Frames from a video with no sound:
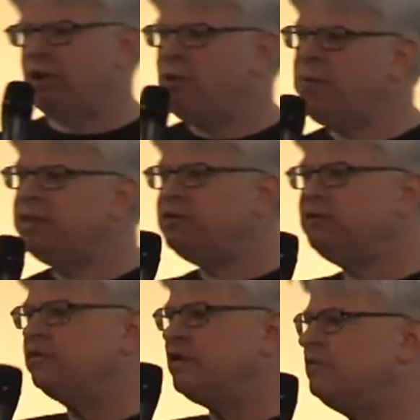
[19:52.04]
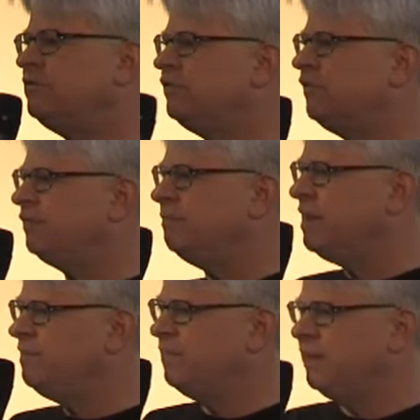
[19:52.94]
openness doesn't just
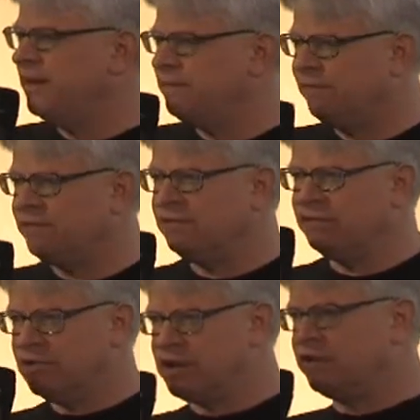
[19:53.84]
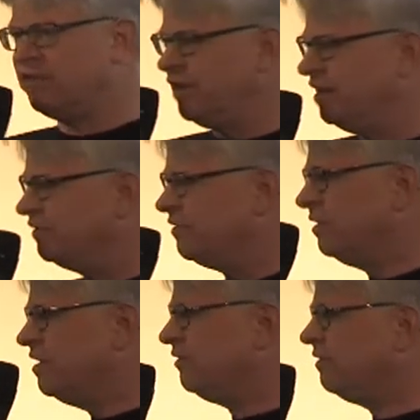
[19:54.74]
mean being able to look at things or
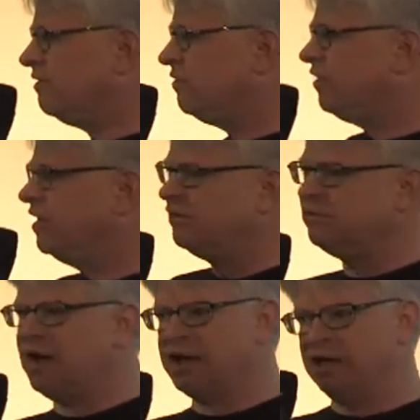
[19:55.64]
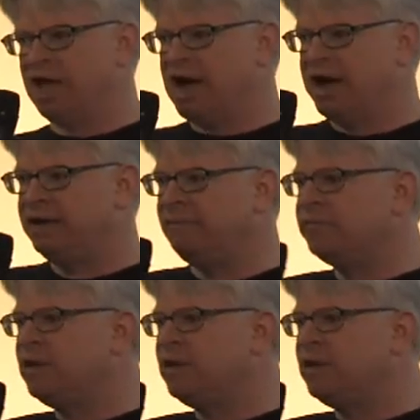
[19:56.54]
listen to things online,